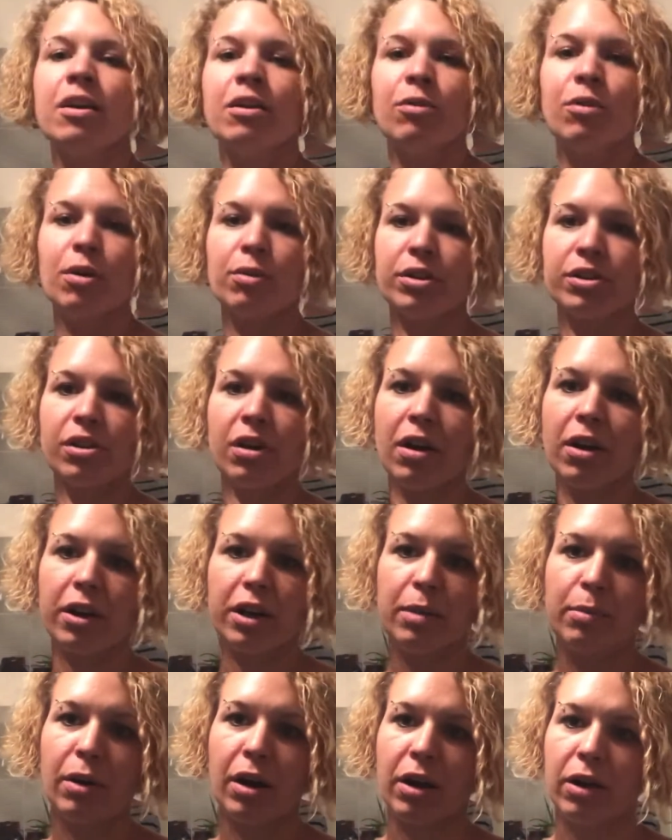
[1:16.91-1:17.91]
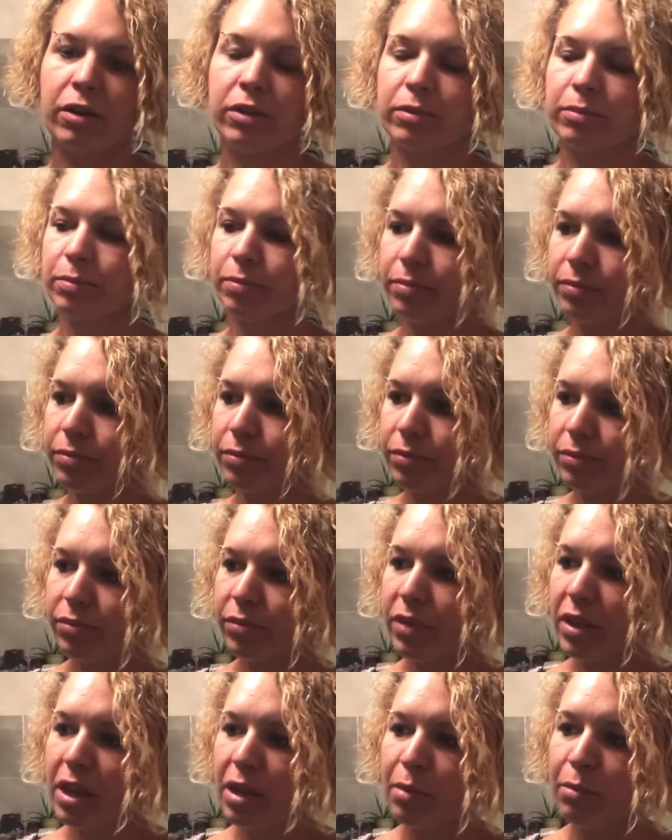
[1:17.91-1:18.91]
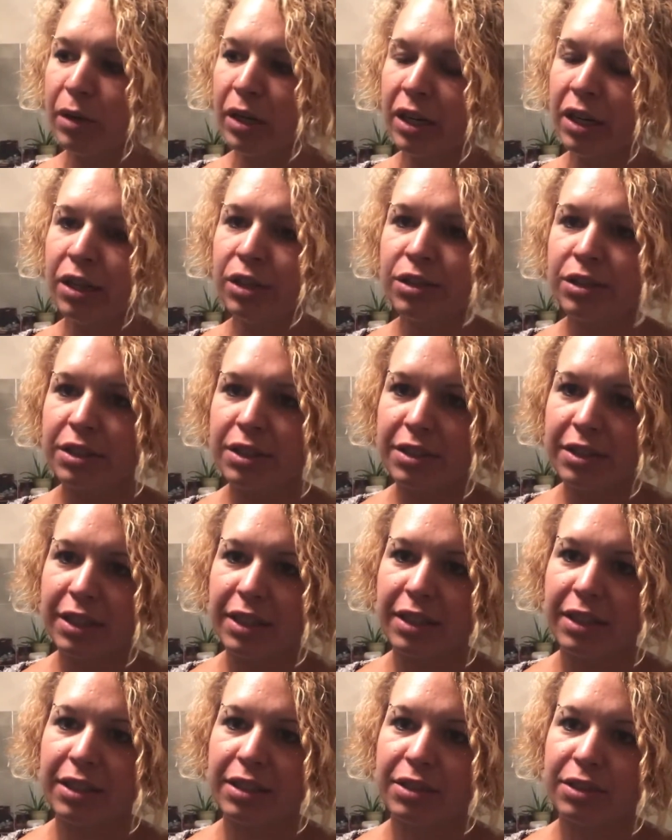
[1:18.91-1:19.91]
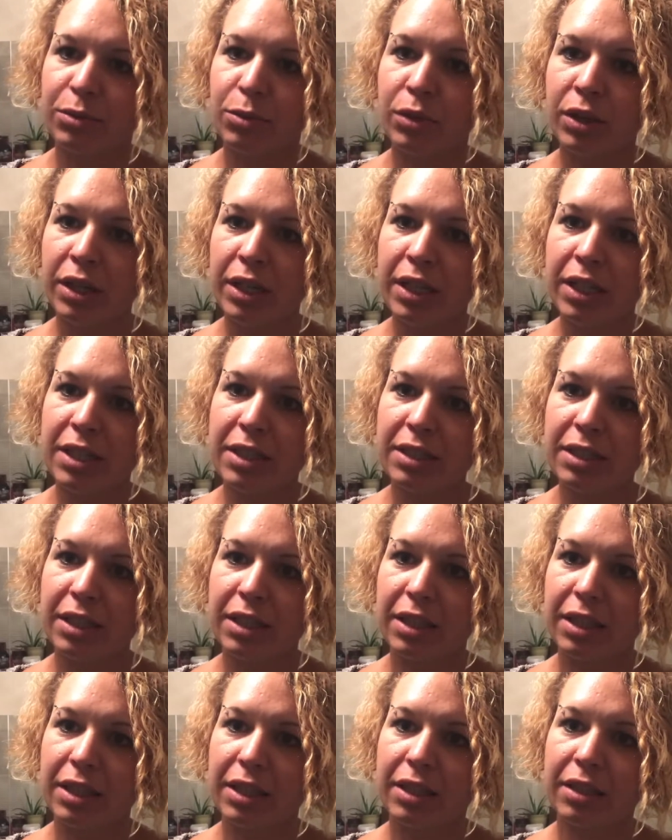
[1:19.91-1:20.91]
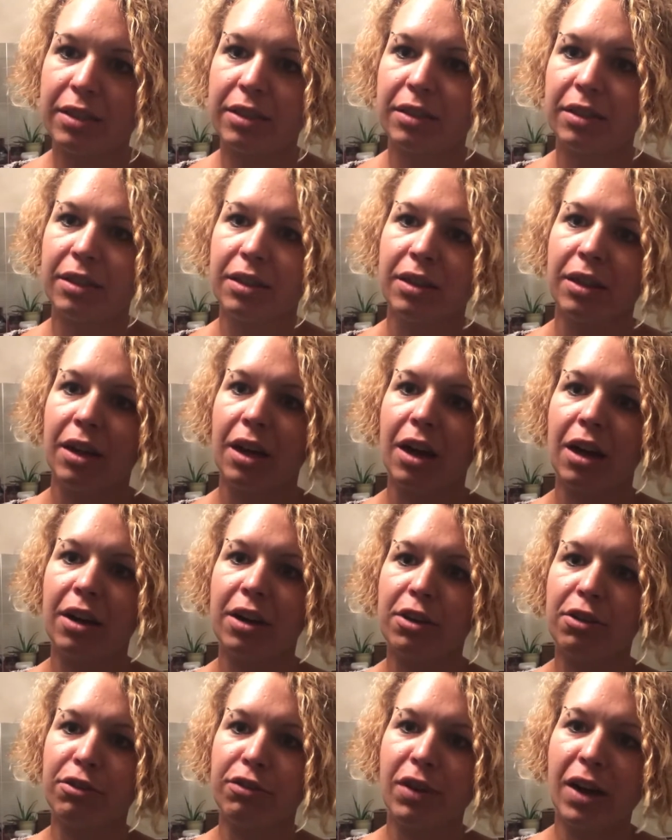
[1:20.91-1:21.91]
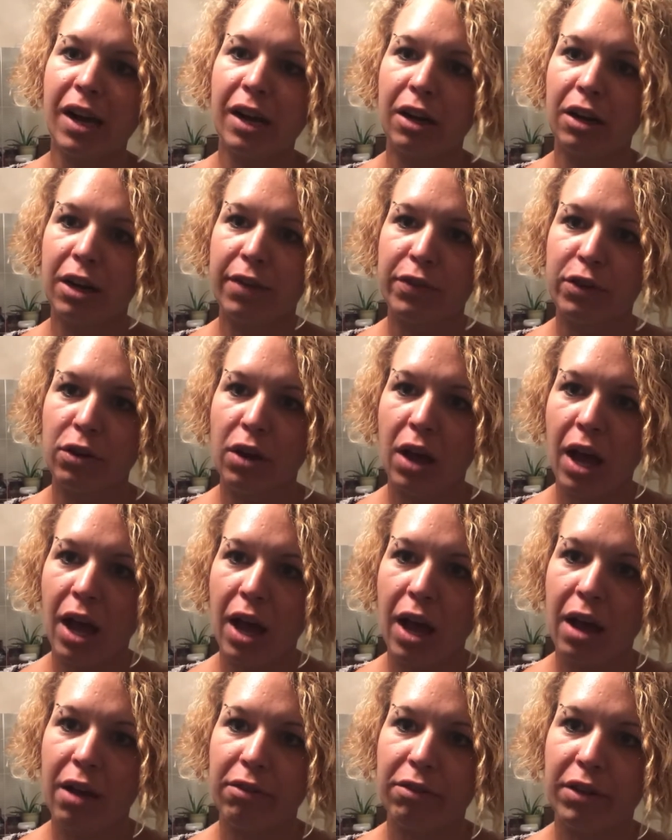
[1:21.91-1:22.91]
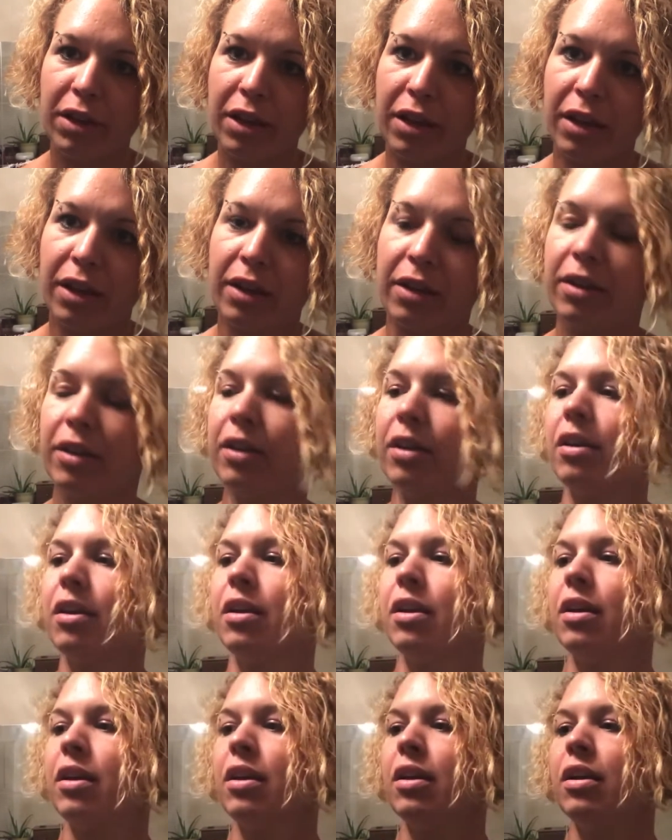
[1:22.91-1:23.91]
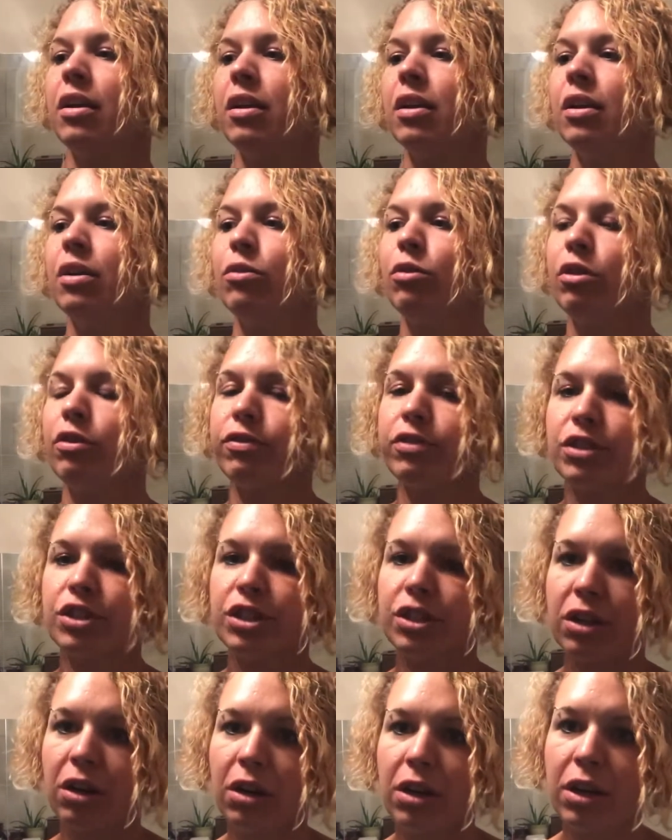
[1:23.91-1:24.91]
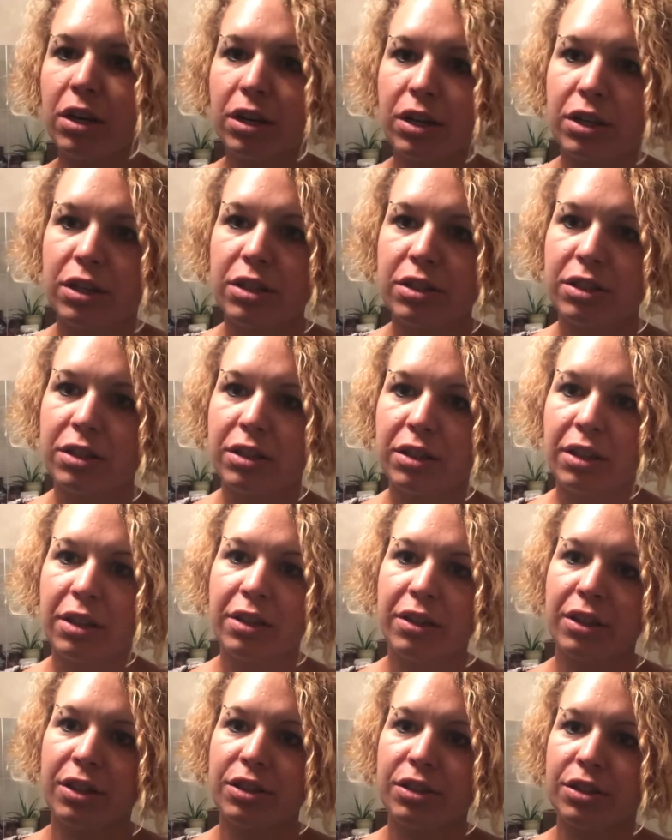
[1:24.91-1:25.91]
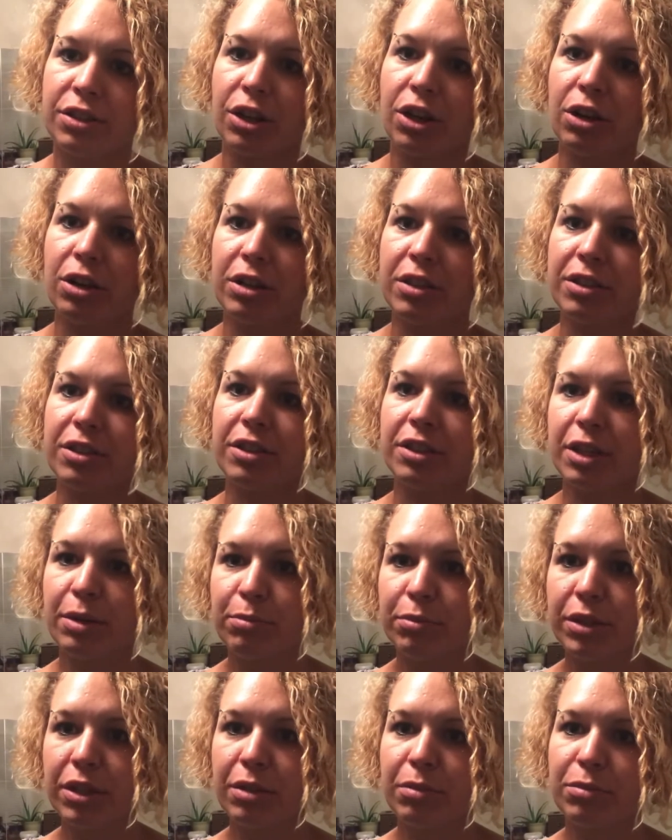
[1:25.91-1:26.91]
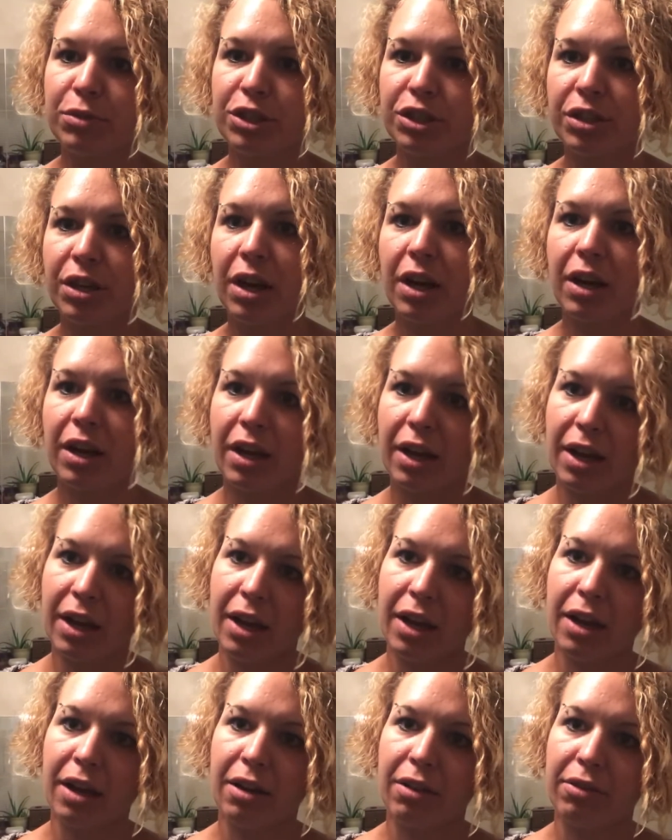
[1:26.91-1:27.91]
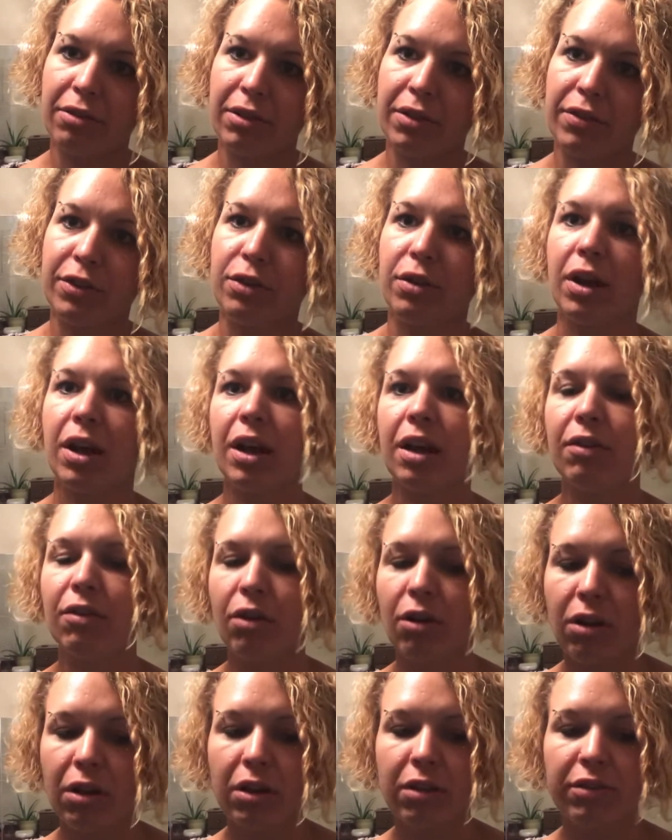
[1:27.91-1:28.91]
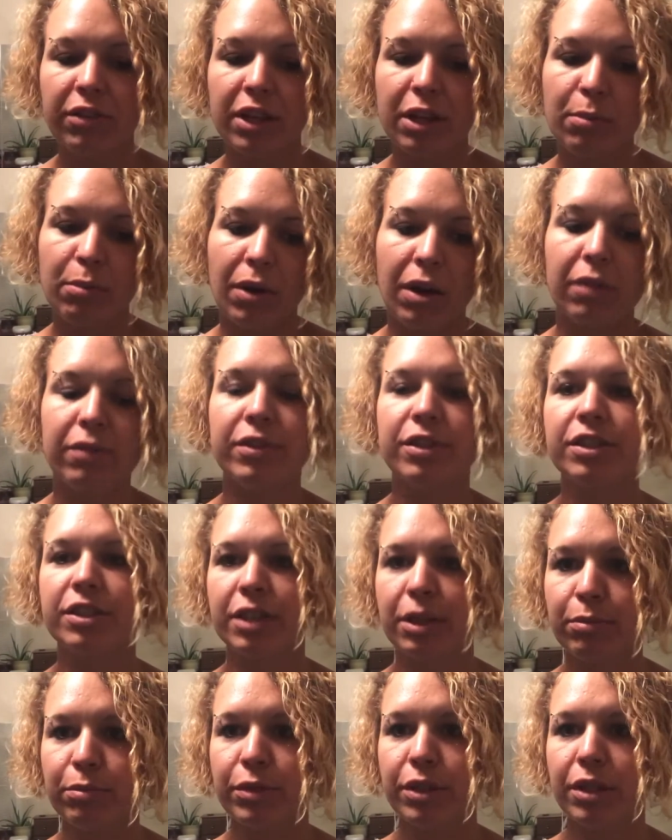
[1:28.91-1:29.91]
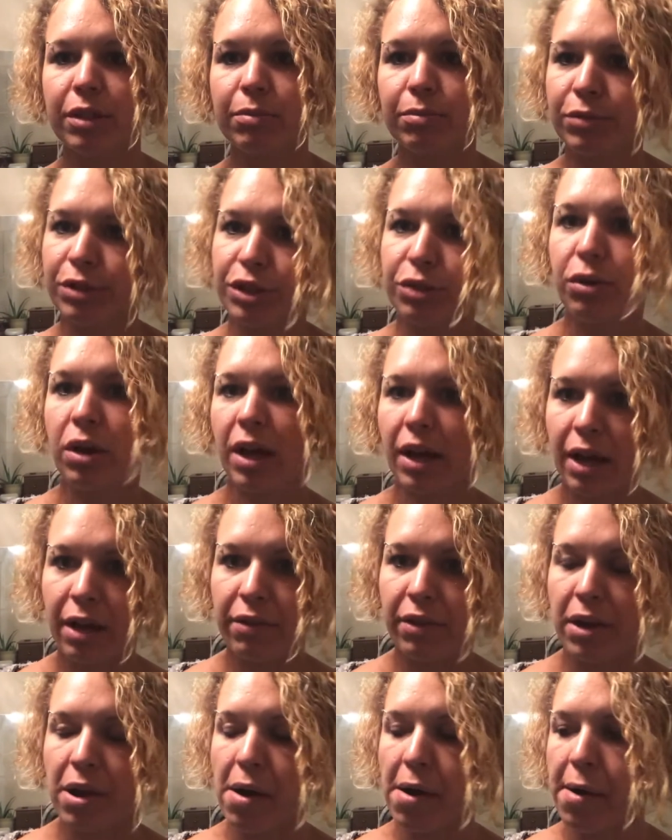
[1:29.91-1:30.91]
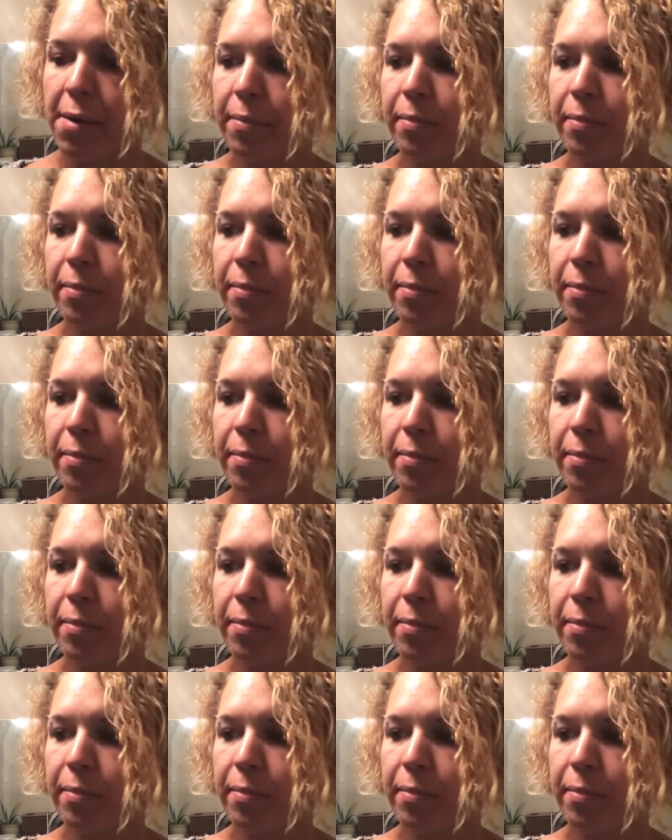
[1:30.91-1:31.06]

What we're talking about, Ménière's disease, what is it? How do you find out if you have it? Well, for starters, there's certain symptoms you gotta have. If you have all of the above symptoms, you have it.